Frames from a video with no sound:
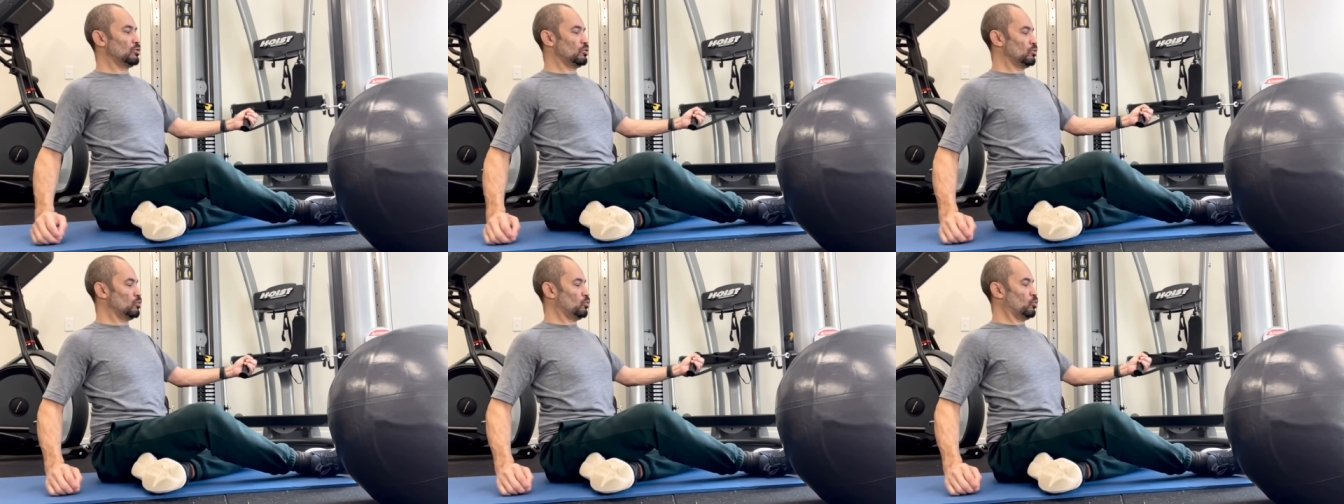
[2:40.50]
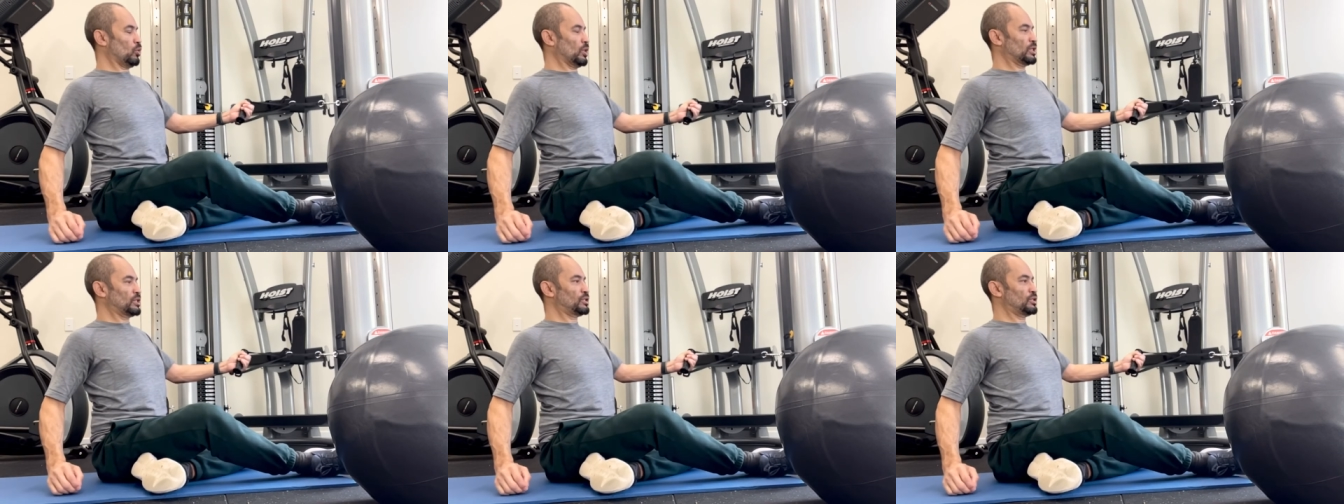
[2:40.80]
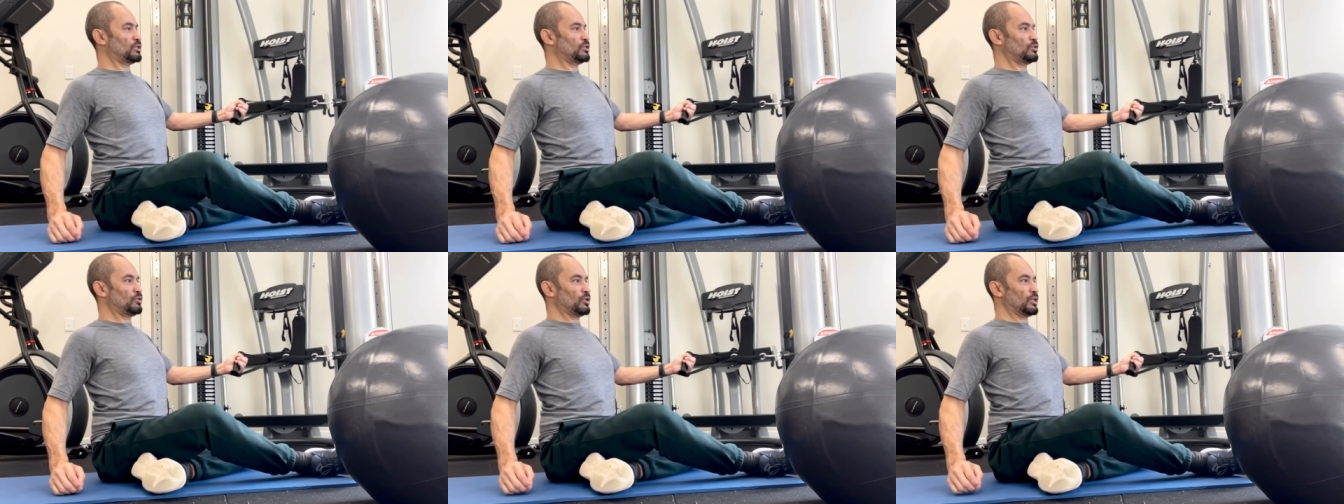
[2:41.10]
what
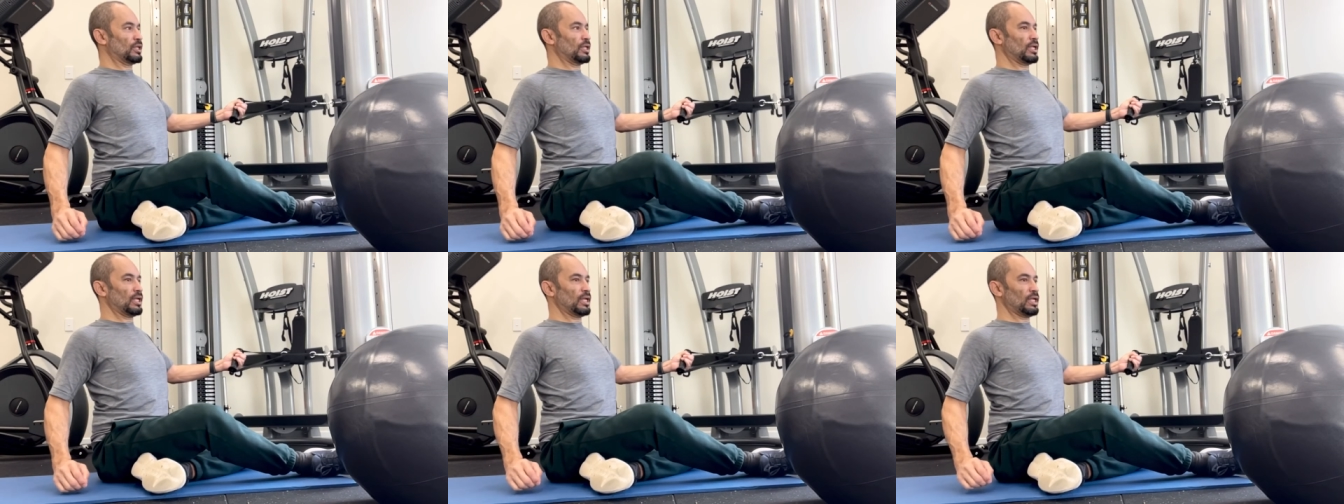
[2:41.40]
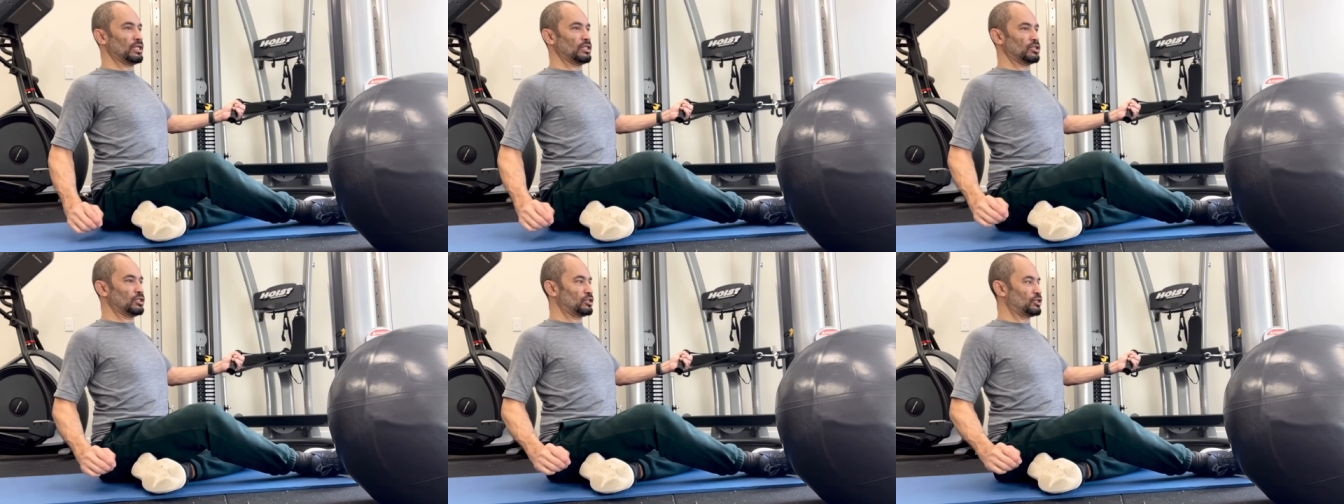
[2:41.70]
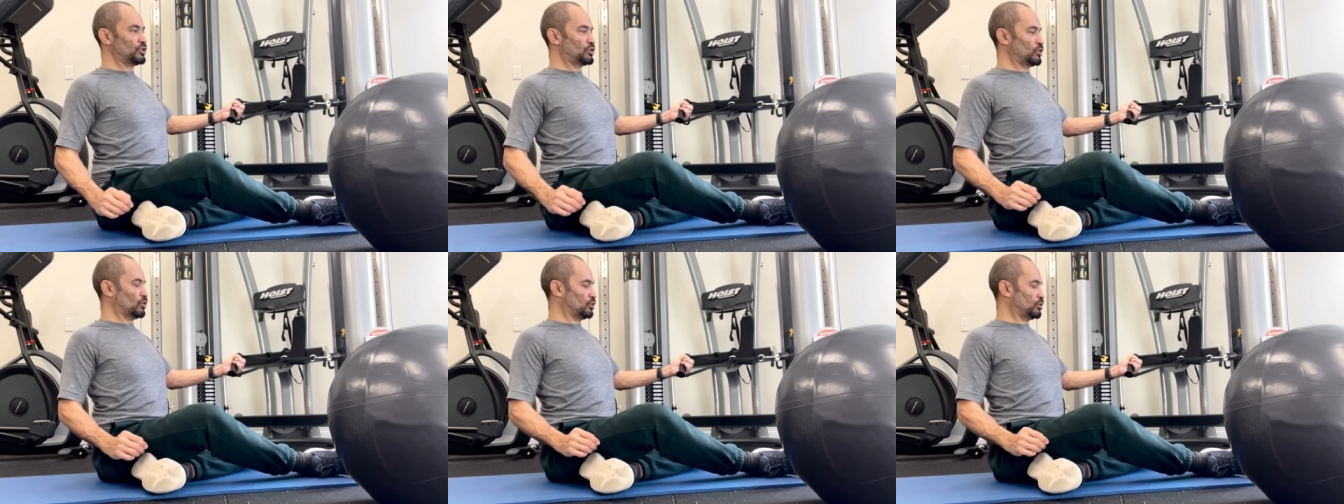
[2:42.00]
you're doing in your
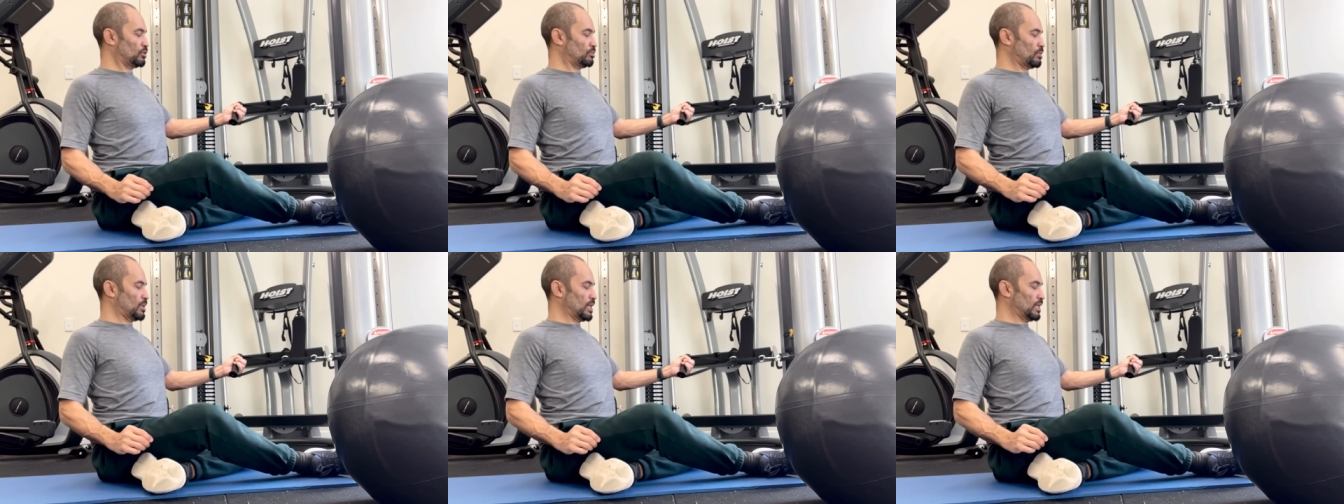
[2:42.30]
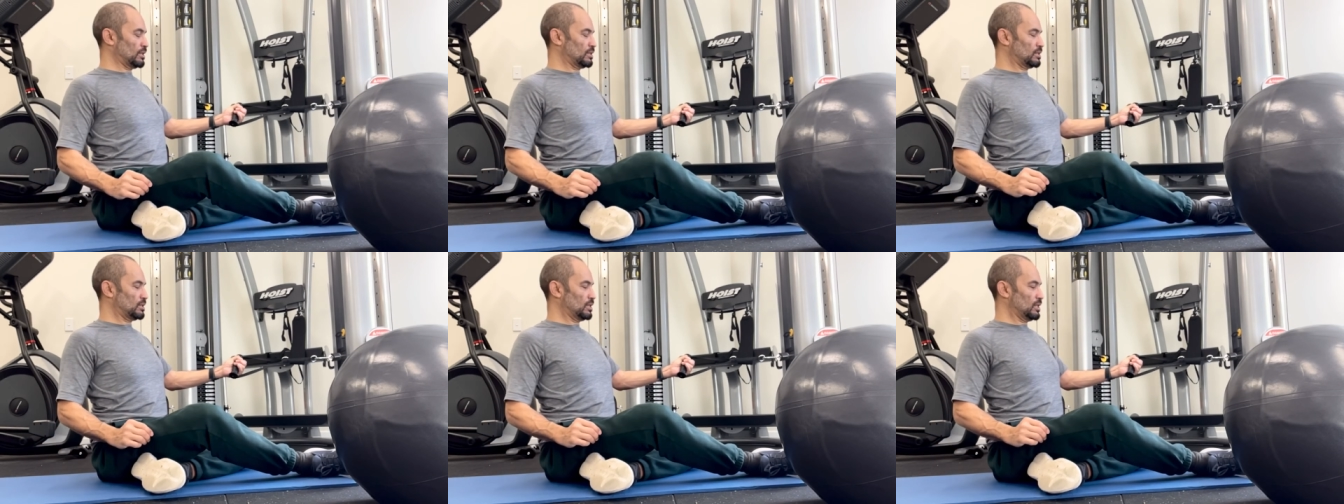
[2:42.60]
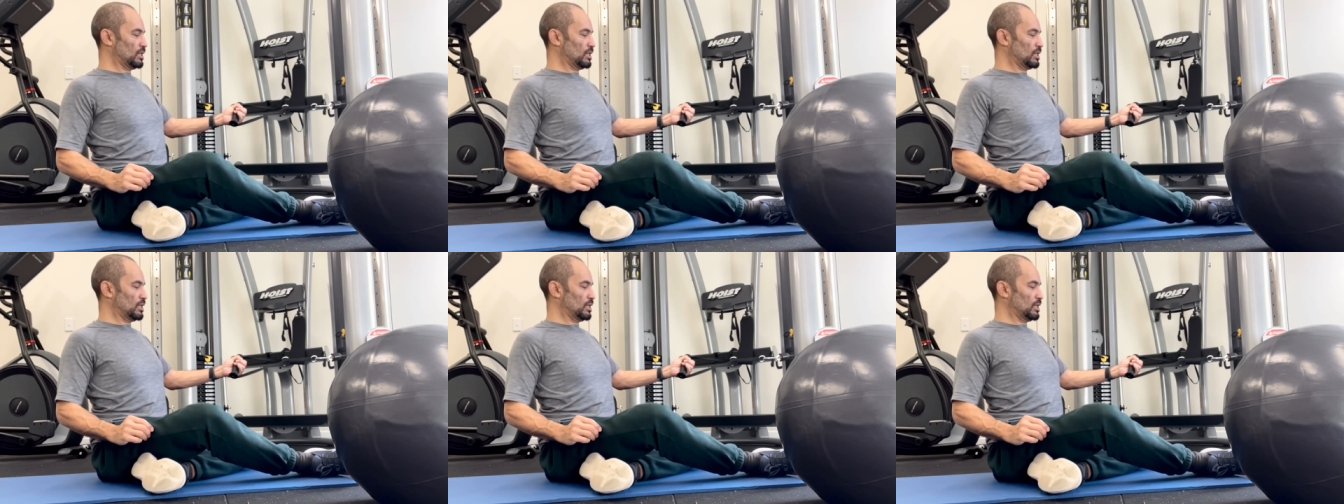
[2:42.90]
shoulder blade.